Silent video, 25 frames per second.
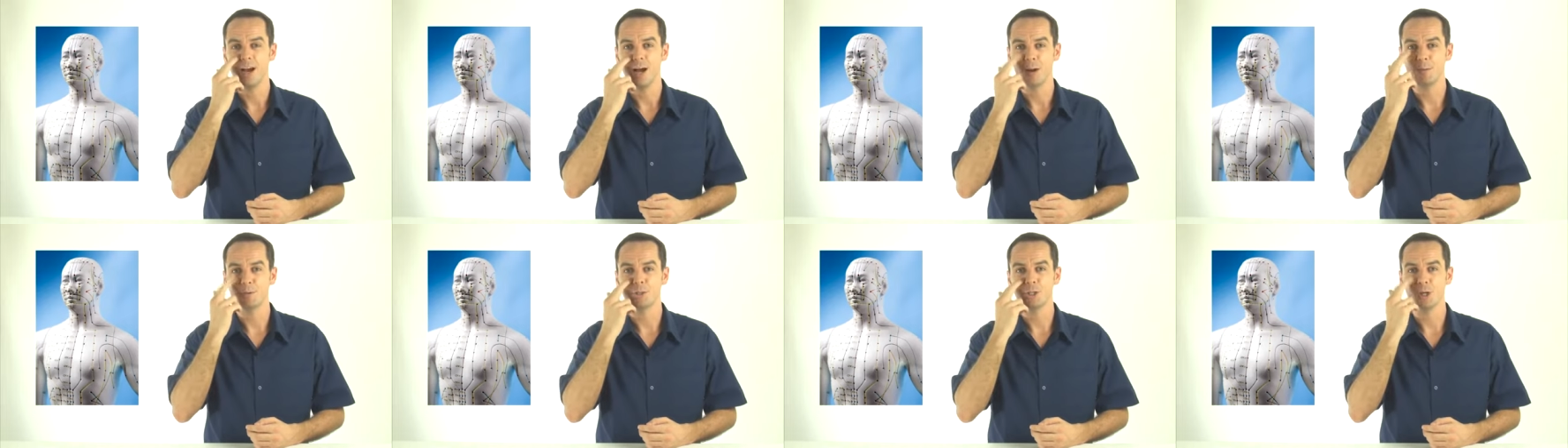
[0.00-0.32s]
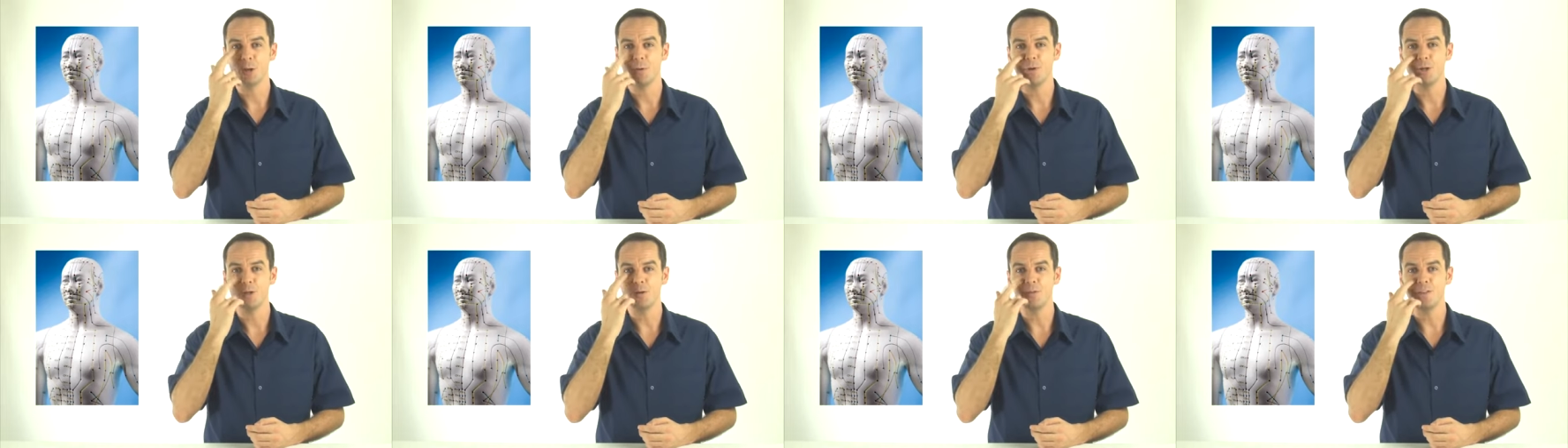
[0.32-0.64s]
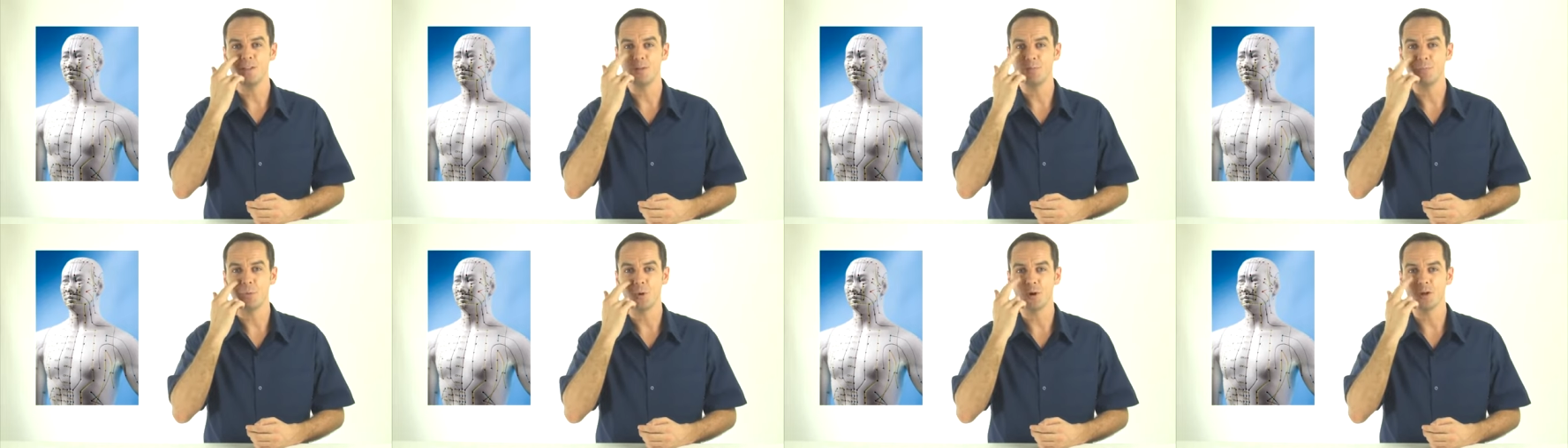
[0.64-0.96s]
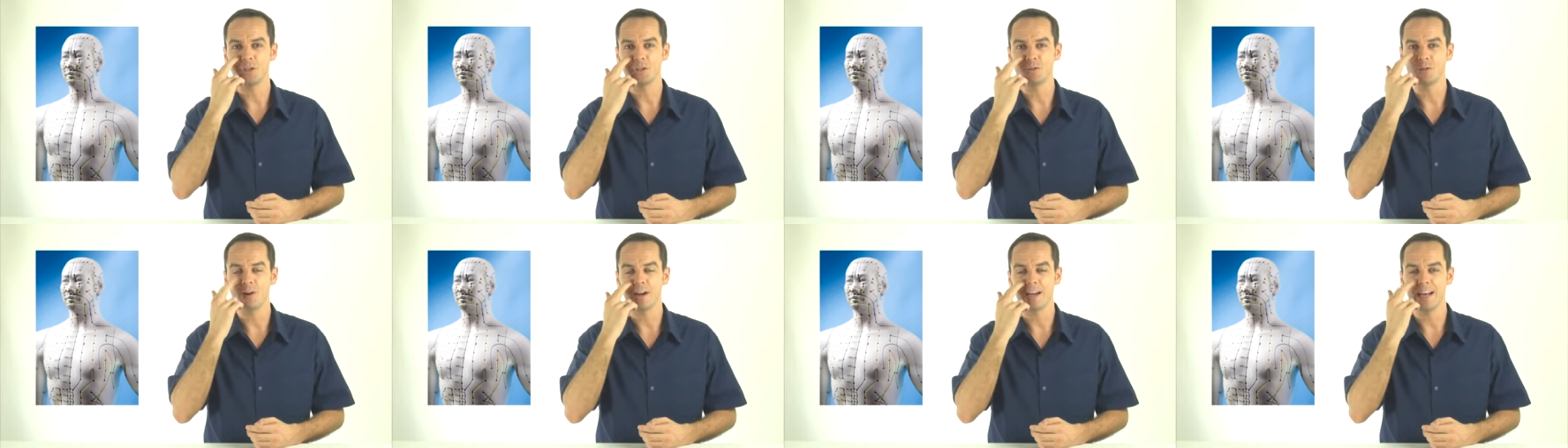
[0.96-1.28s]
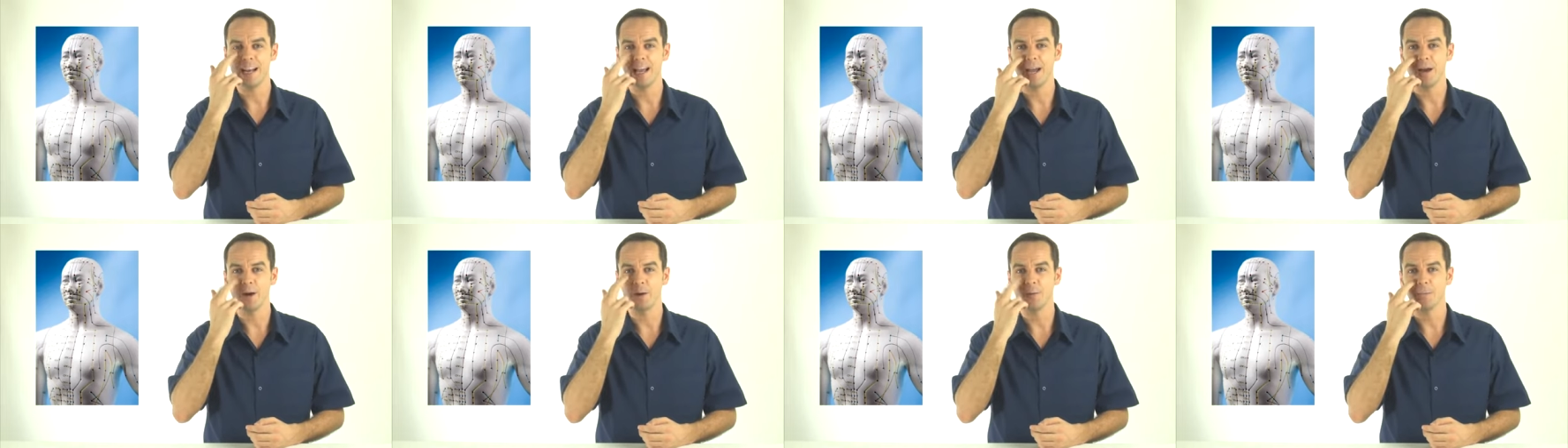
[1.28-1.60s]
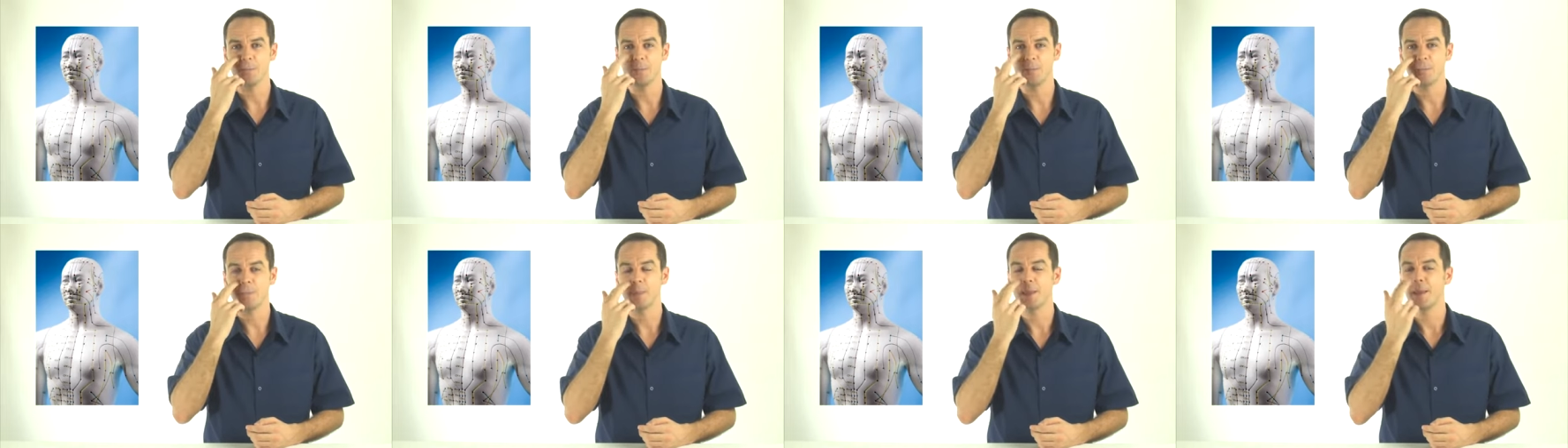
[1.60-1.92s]
I'm showing you these points right
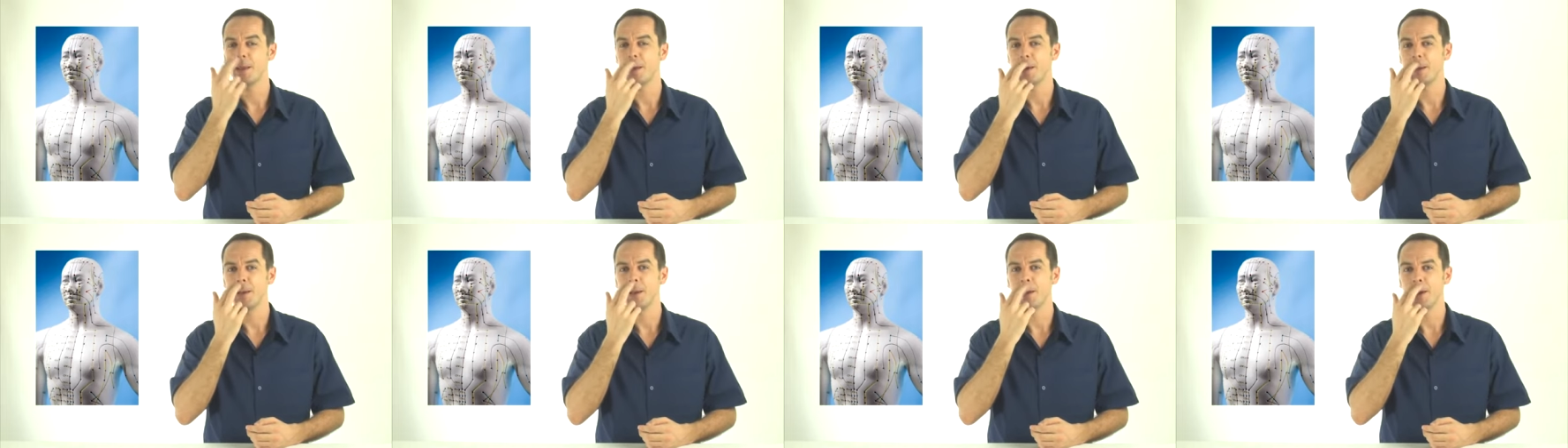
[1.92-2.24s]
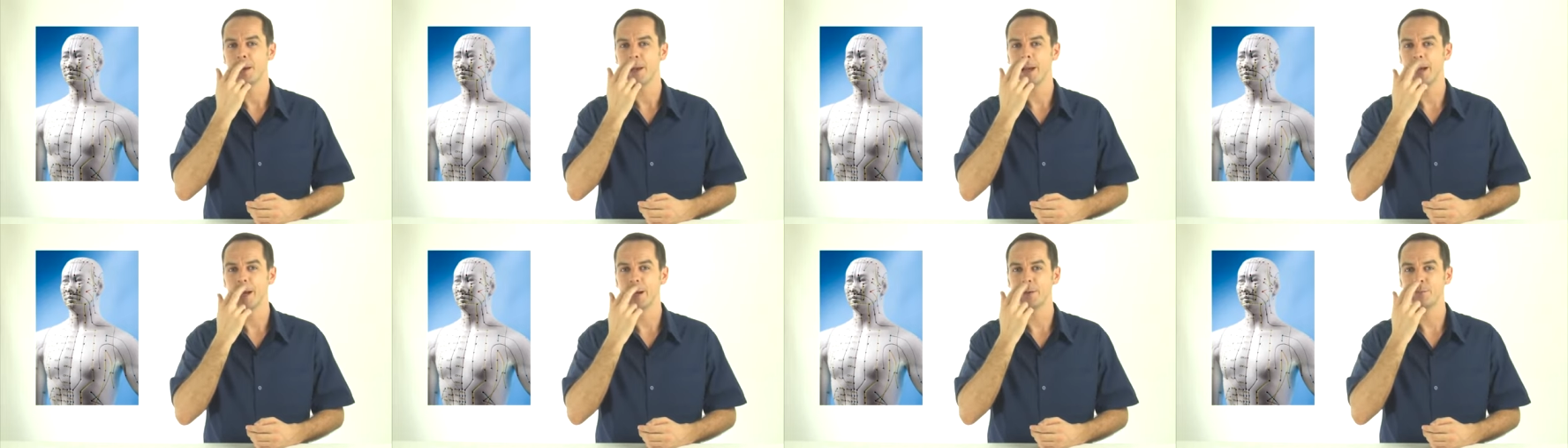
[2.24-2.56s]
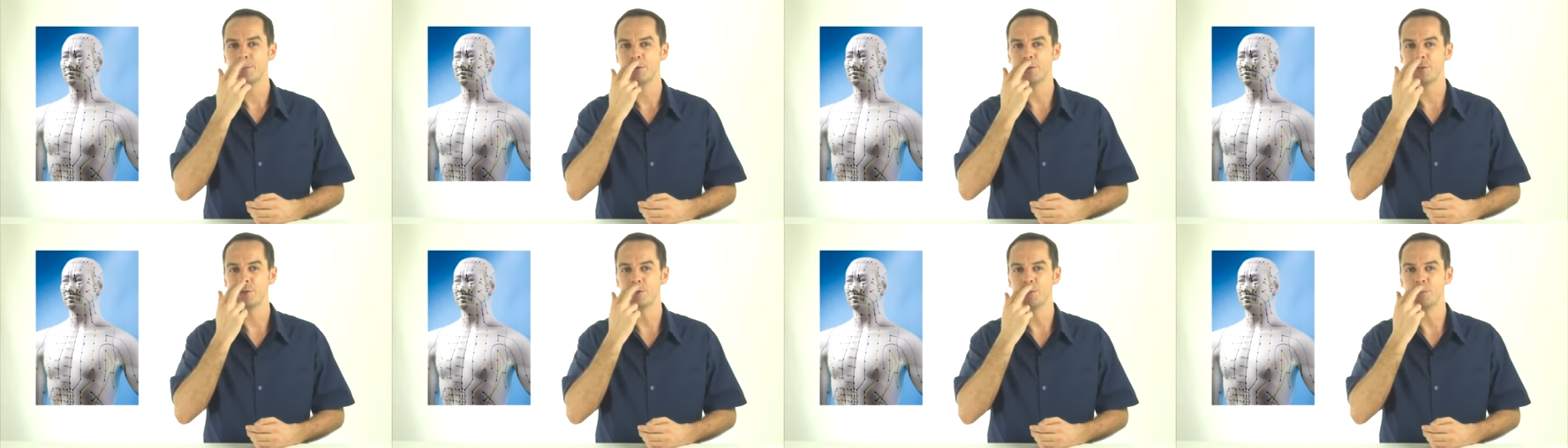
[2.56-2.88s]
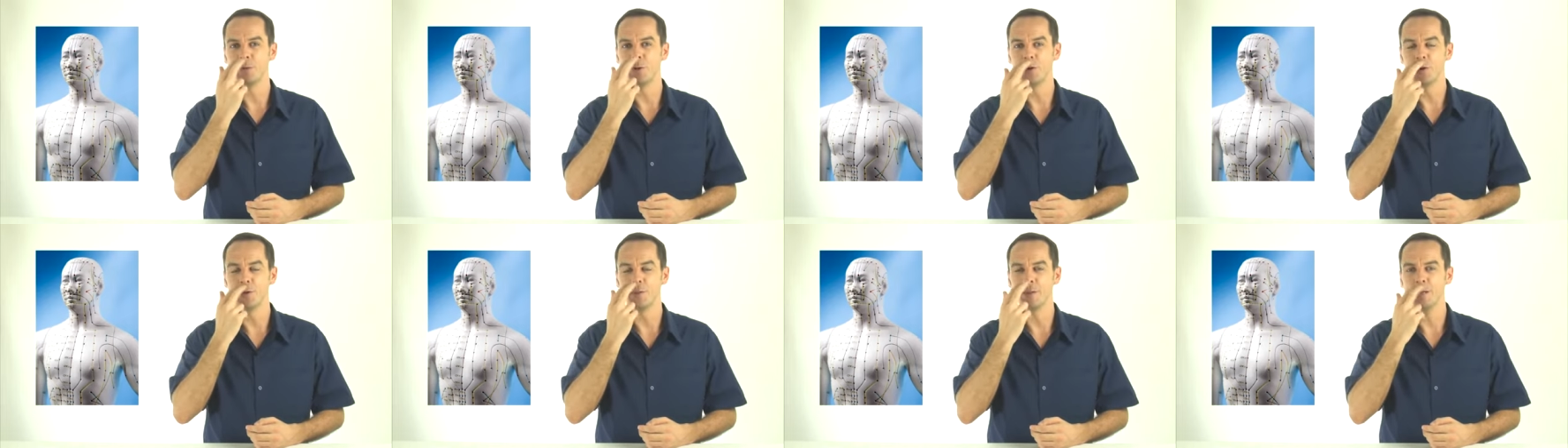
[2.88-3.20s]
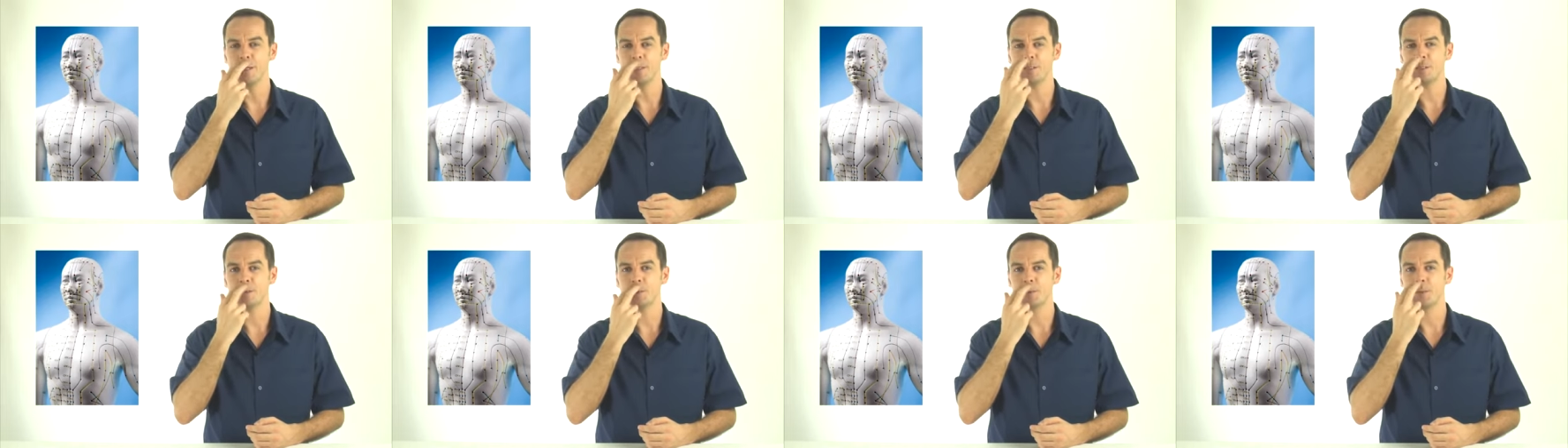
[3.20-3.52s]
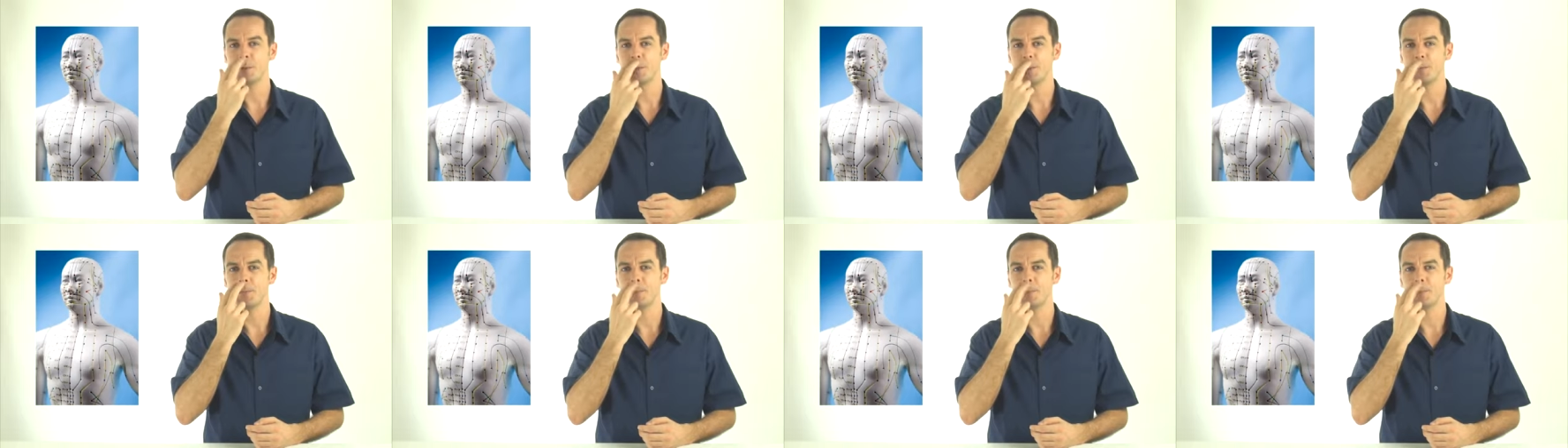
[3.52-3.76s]
now. And we'll do more of this,